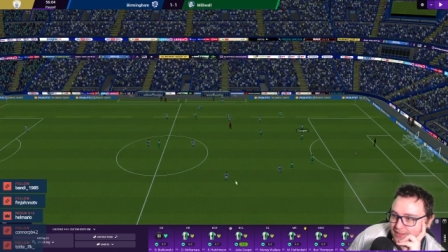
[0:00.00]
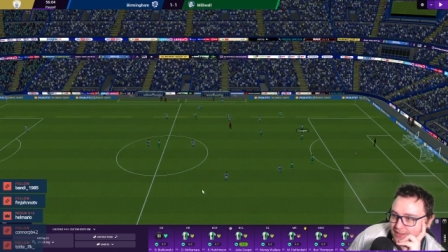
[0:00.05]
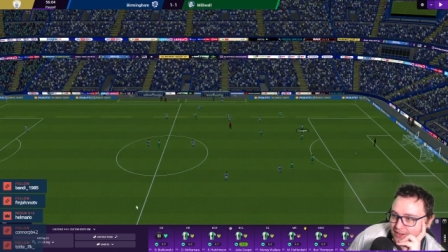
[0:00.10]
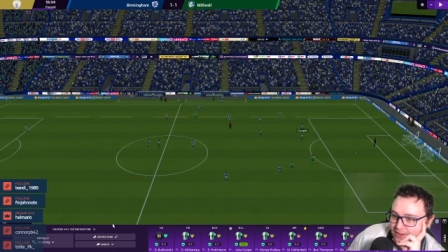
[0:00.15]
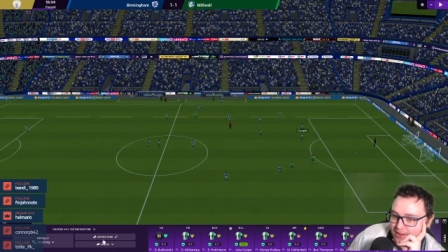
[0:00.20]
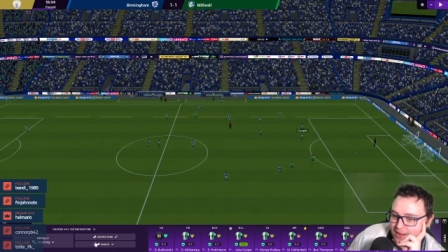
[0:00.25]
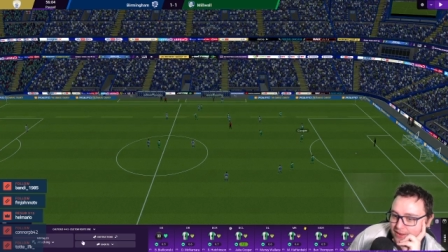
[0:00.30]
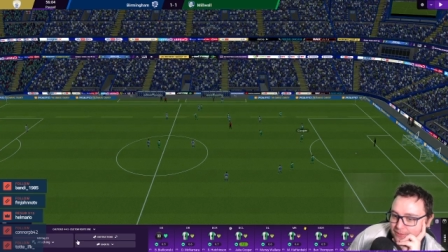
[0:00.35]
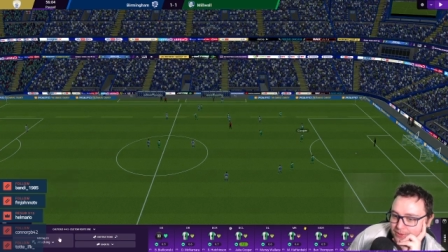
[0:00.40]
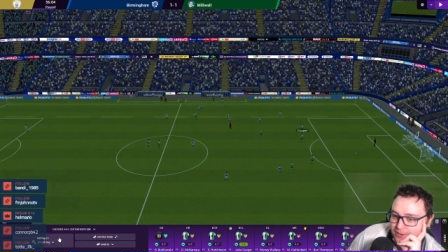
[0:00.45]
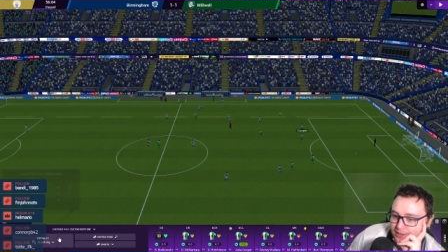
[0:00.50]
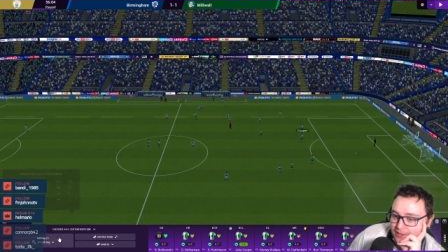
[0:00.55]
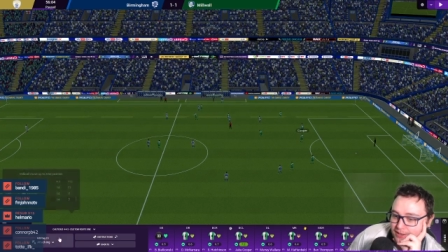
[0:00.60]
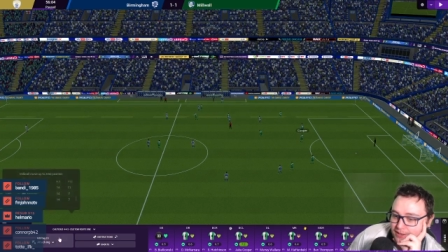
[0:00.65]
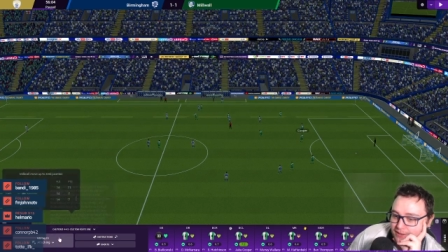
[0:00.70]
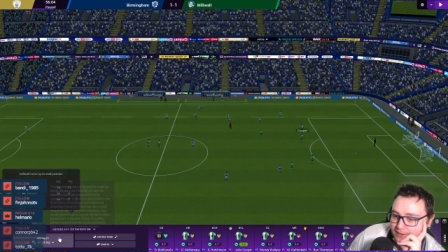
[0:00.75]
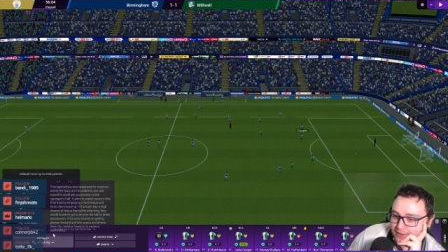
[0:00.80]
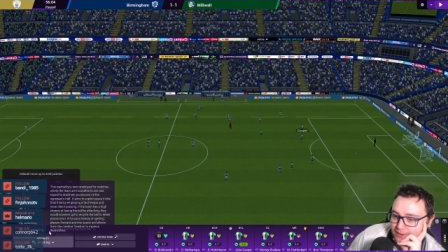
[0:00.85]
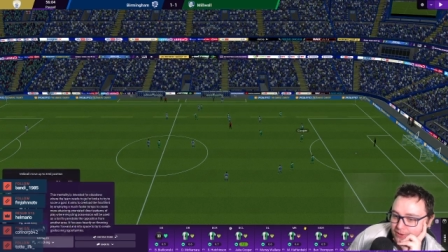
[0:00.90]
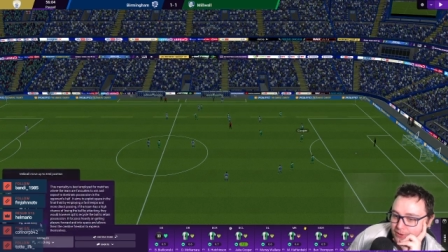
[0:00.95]
All right, we're going
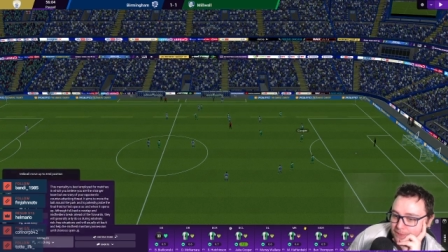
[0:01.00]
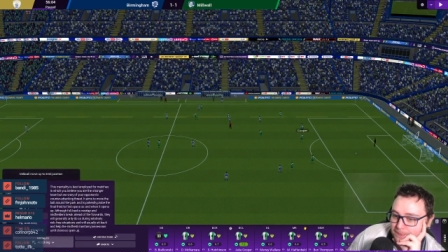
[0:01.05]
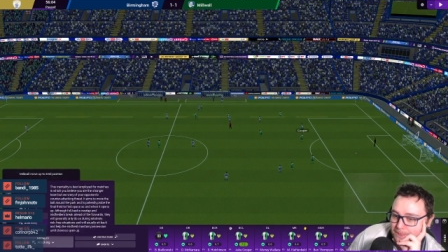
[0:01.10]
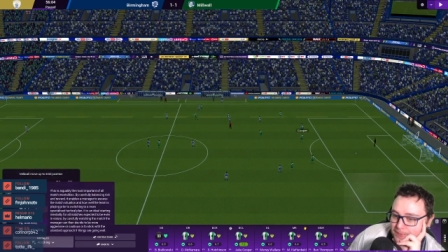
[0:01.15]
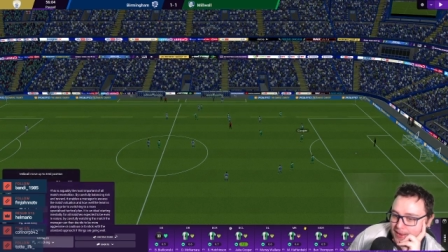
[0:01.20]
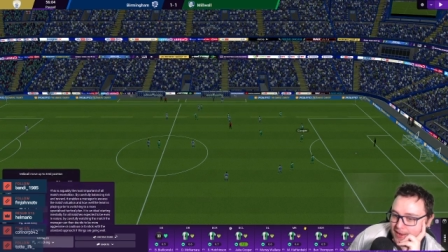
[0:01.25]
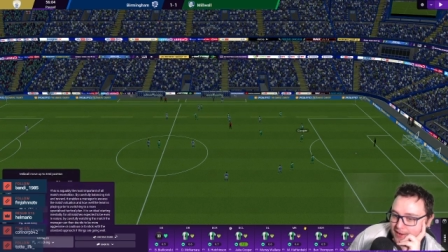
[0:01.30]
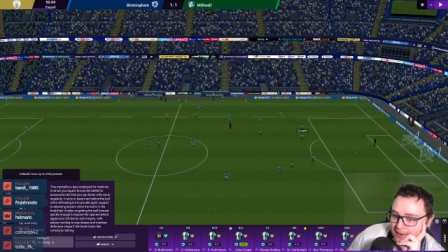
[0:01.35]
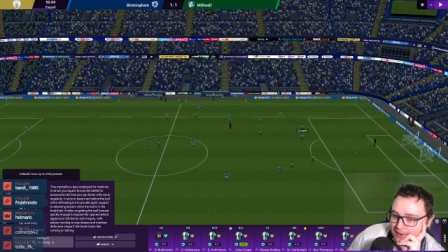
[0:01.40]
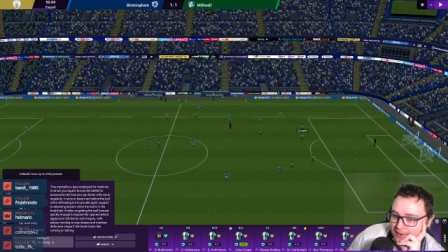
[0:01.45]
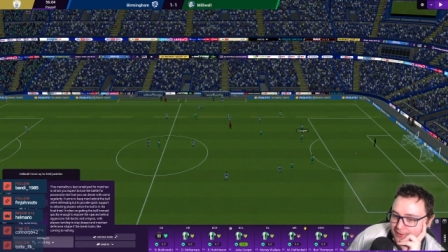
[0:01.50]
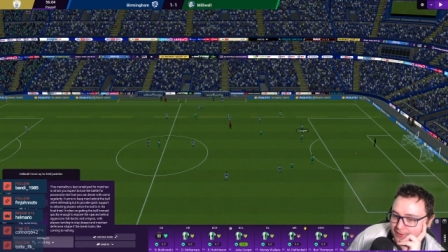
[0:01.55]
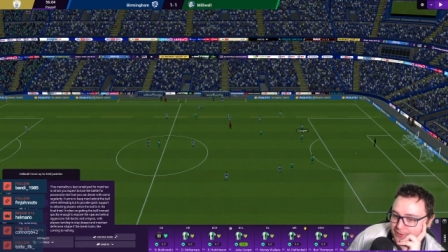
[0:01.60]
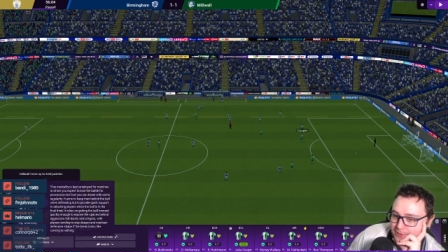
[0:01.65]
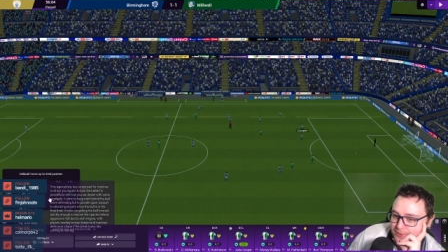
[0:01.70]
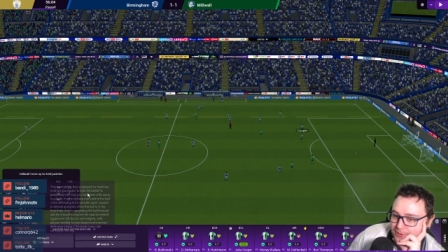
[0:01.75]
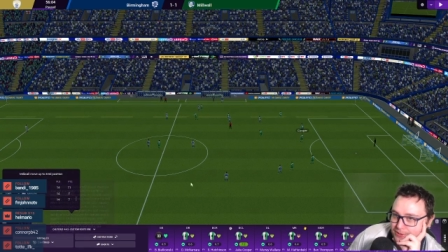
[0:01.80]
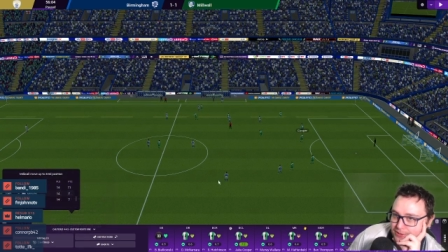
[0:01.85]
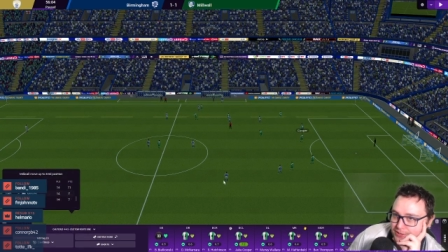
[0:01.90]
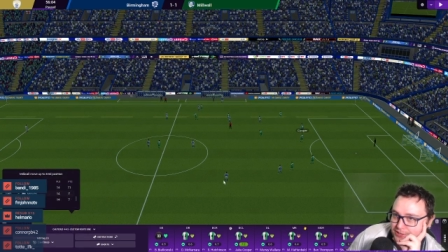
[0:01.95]
to come back and
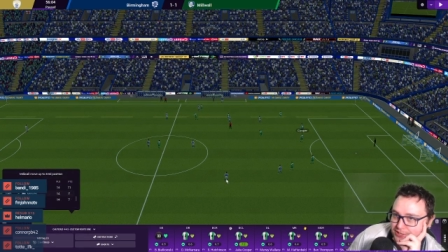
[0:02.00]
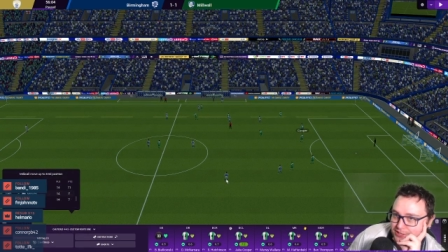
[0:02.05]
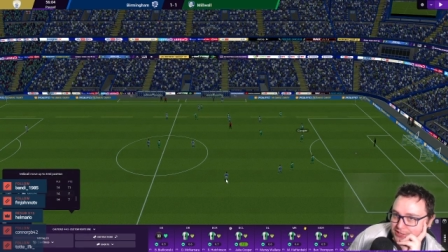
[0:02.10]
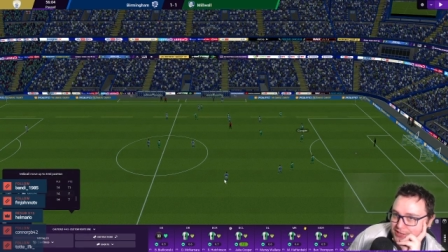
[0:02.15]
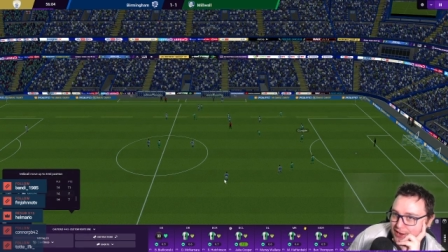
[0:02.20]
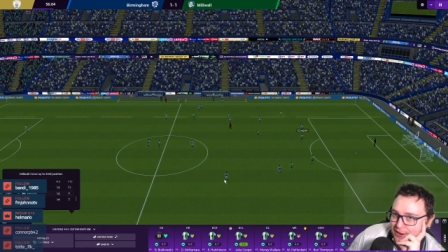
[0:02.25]
go cautious